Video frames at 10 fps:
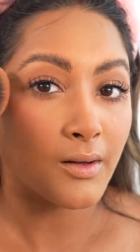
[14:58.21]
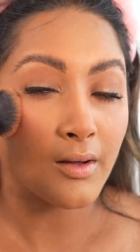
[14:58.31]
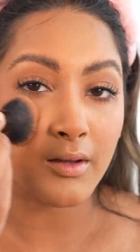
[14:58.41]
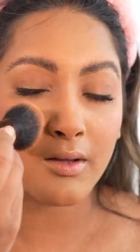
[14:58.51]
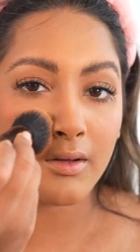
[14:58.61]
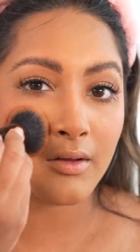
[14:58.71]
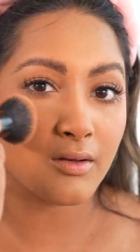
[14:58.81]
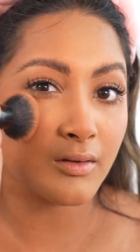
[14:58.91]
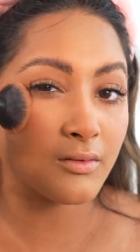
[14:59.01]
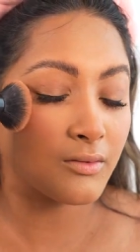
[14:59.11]

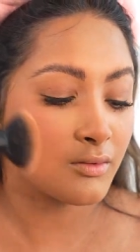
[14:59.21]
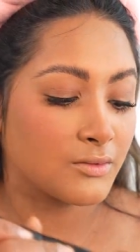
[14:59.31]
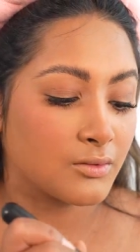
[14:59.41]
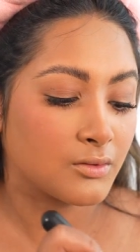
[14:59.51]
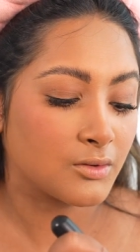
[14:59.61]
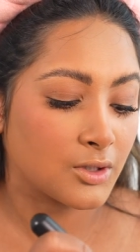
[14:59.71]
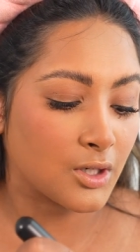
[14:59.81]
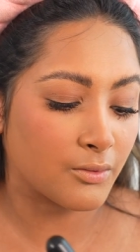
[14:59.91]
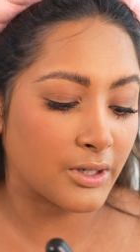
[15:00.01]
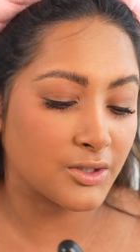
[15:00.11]
and
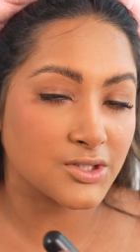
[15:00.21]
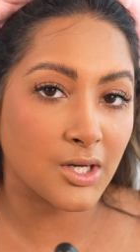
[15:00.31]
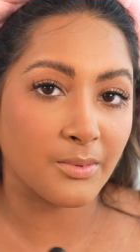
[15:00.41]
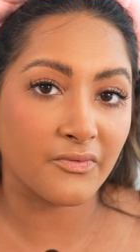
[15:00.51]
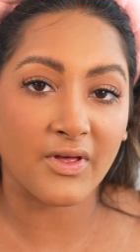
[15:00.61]
go right on top of